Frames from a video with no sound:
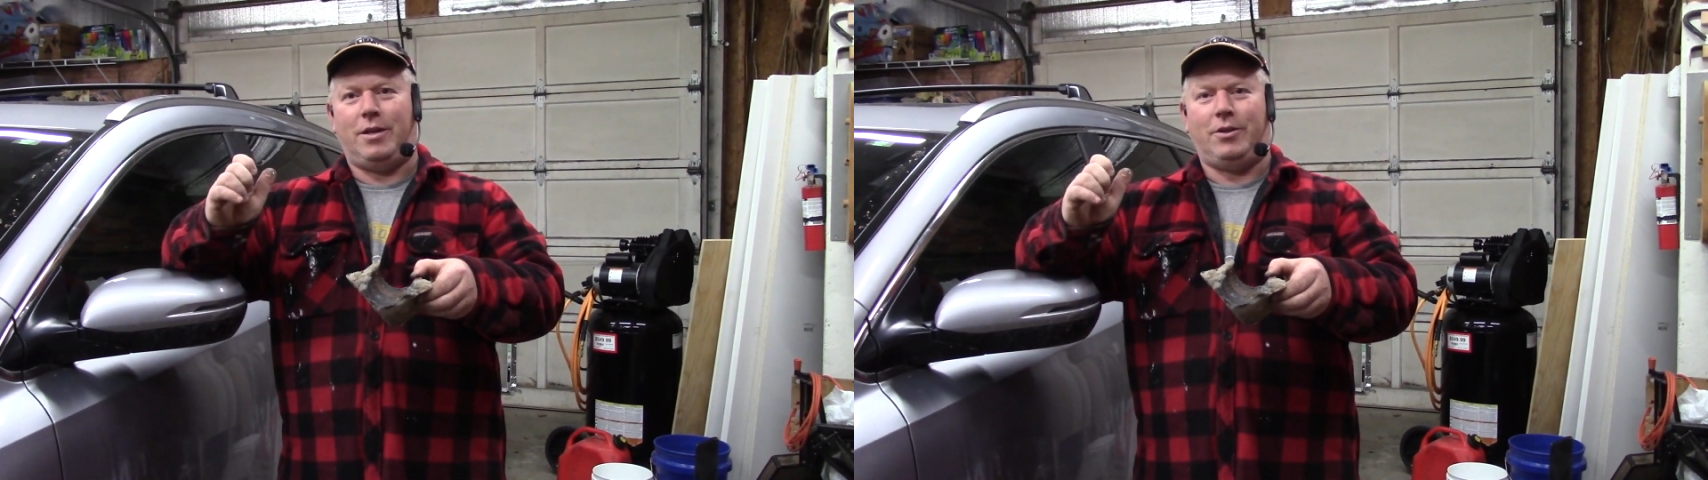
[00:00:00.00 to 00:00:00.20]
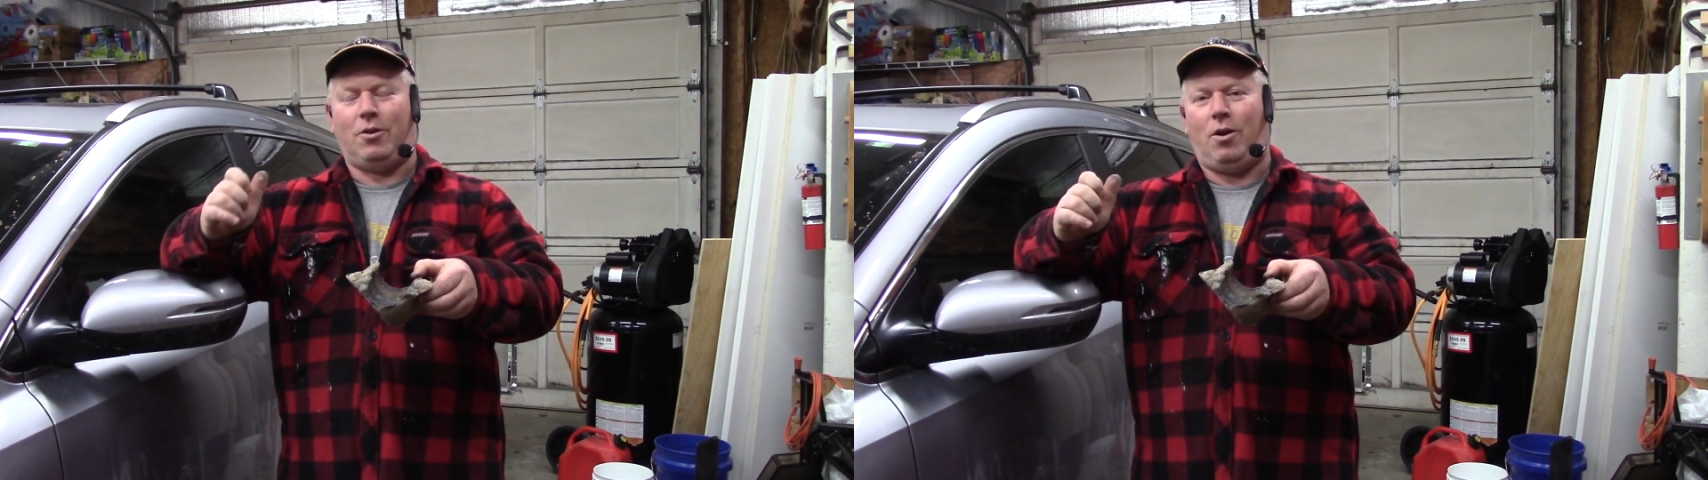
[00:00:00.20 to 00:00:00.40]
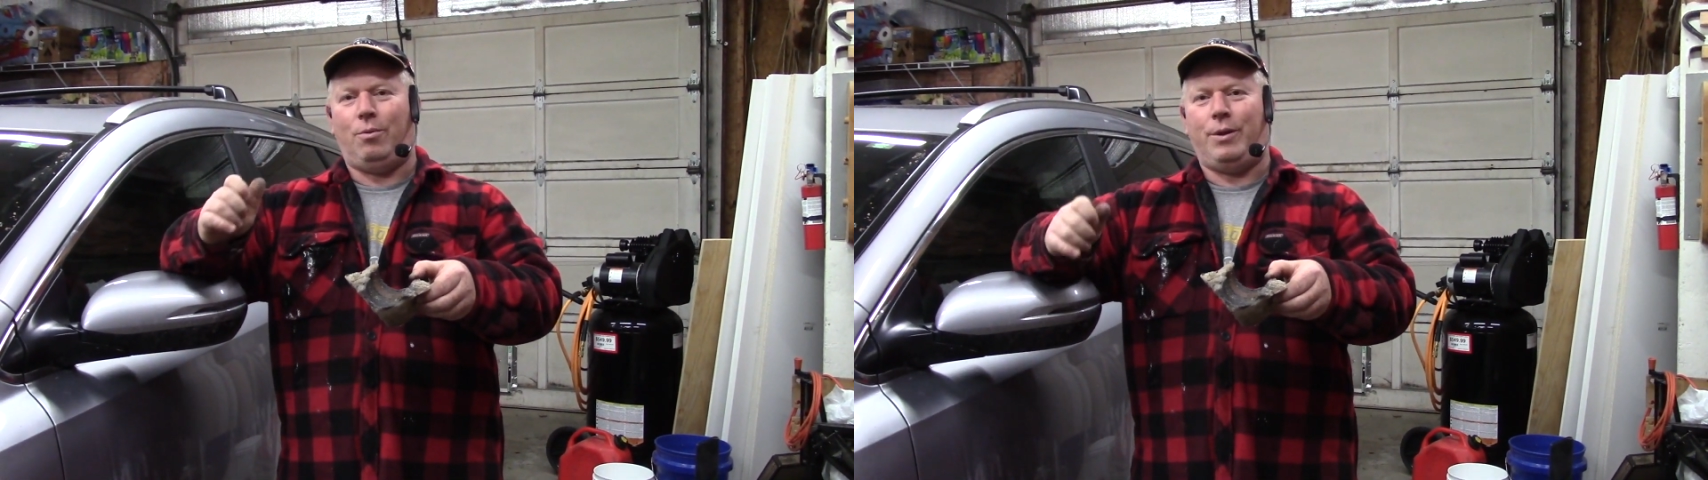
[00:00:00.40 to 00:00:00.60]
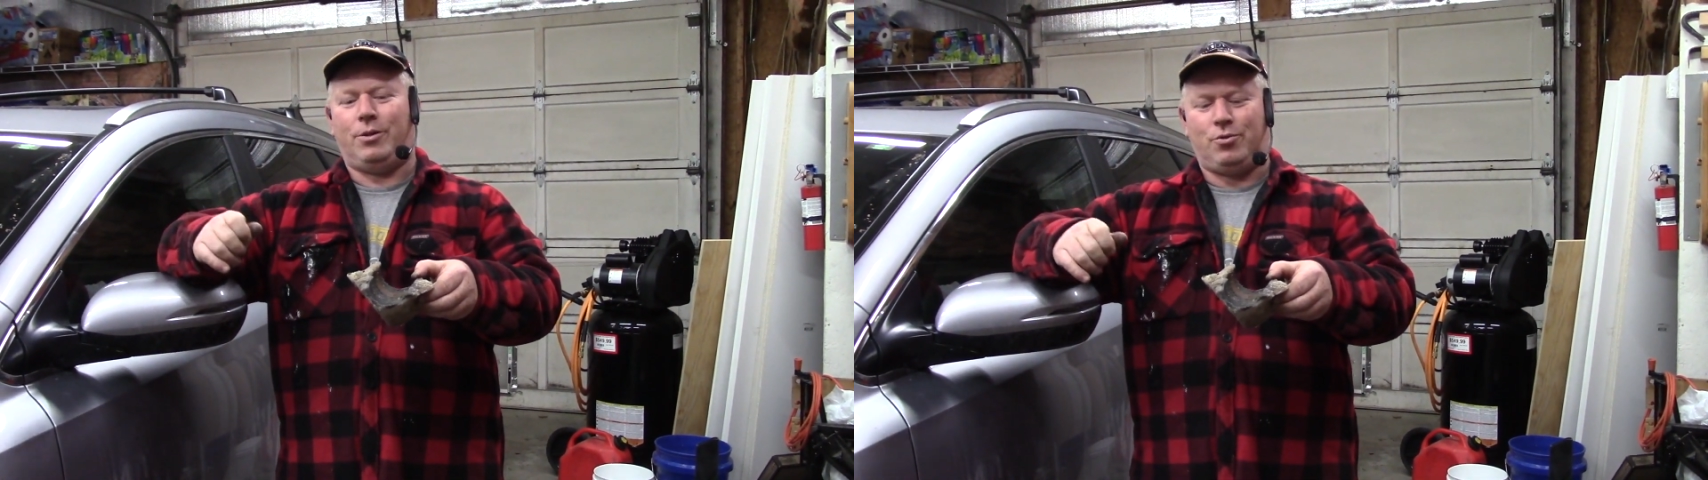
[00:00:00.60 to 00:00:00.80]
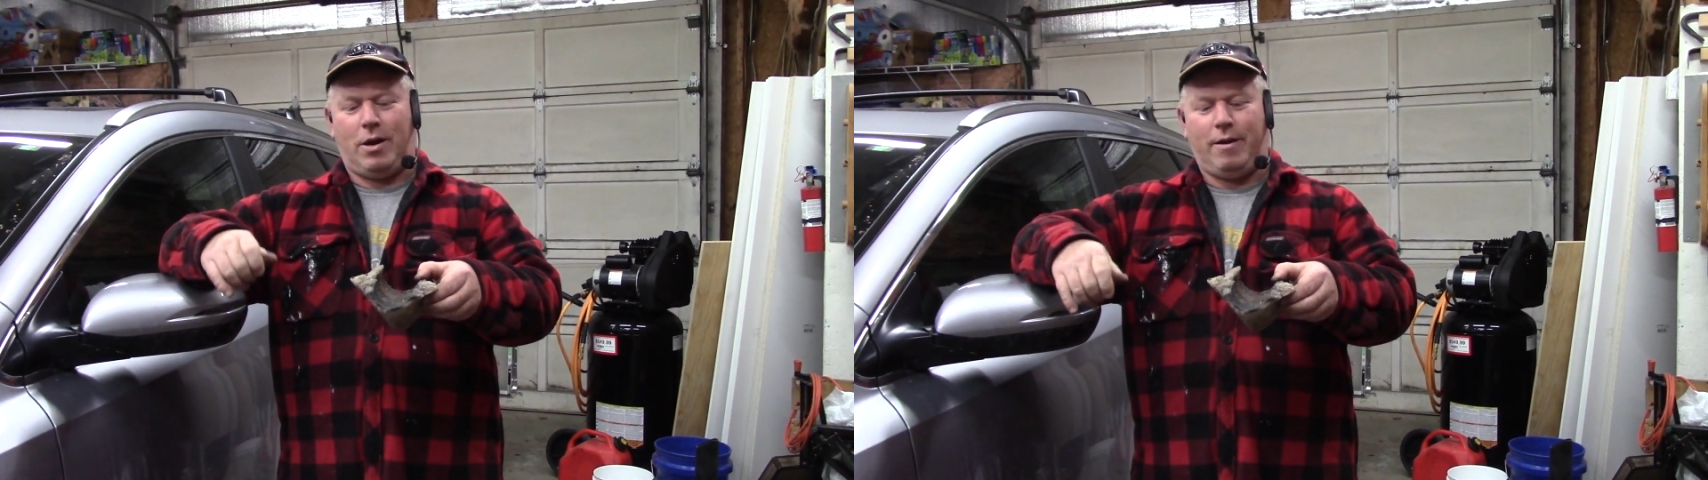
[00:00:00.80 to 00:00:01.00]
in your
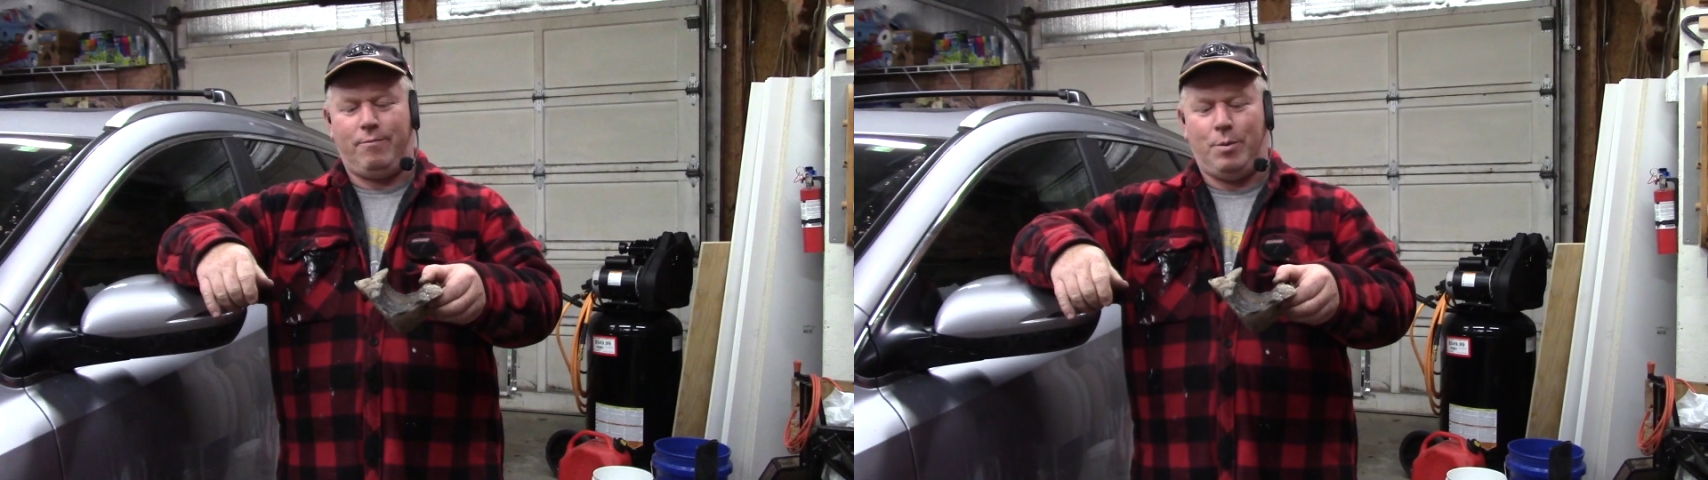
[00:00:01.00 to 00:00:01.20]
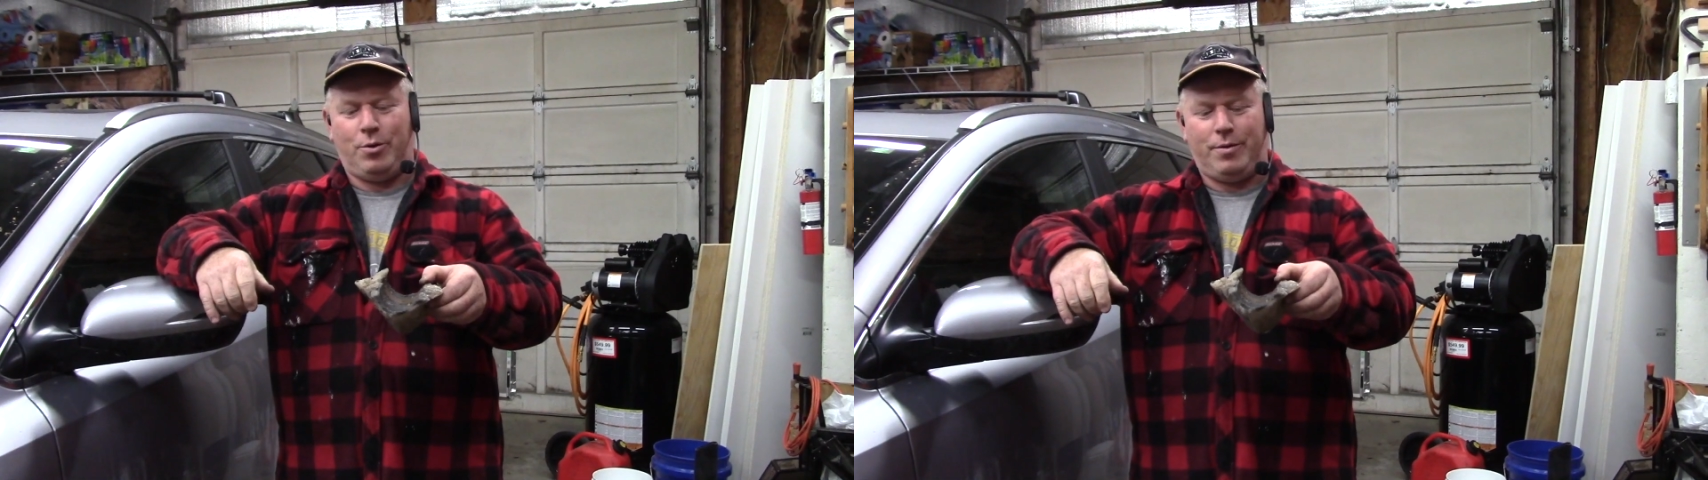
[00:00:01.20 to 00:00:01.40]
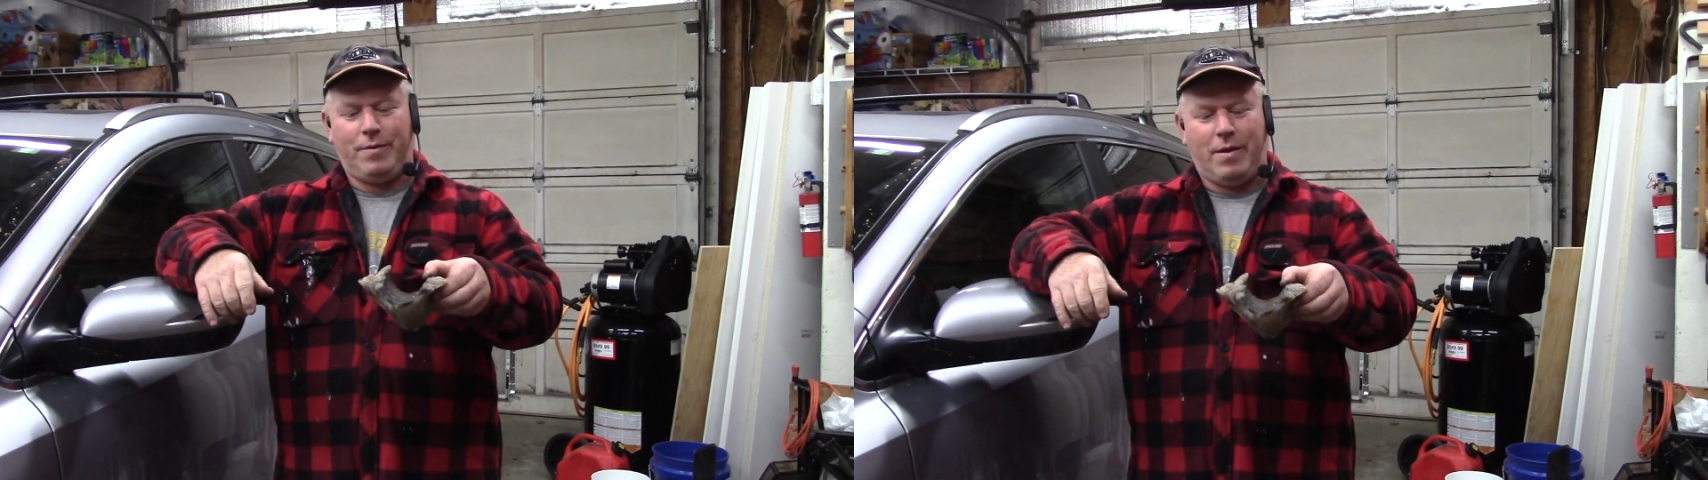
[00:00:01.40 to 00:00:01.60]
all-wheel drive mode.